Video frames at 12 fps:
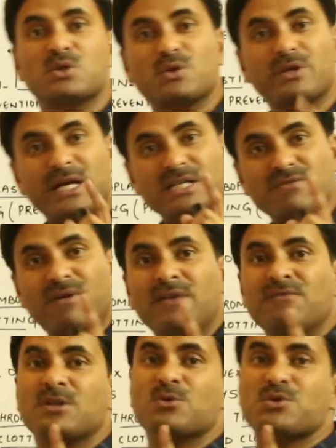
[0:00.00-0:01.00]
So that's
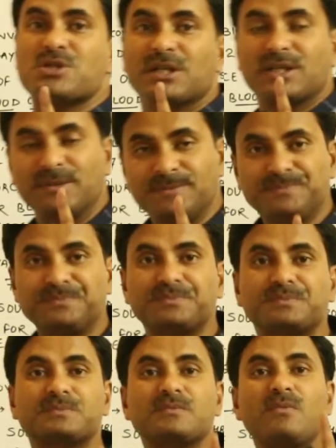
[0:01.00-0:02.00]
why we use the term
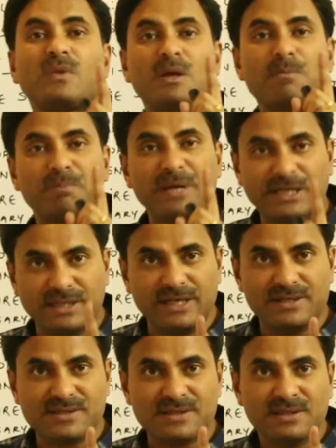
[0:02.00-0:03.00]

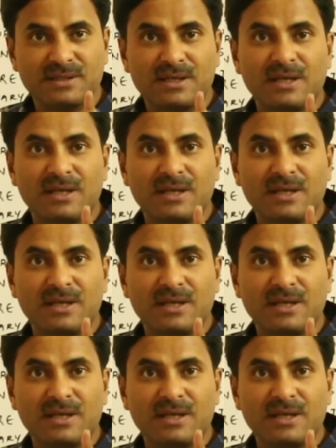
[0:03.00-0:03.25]
platelets.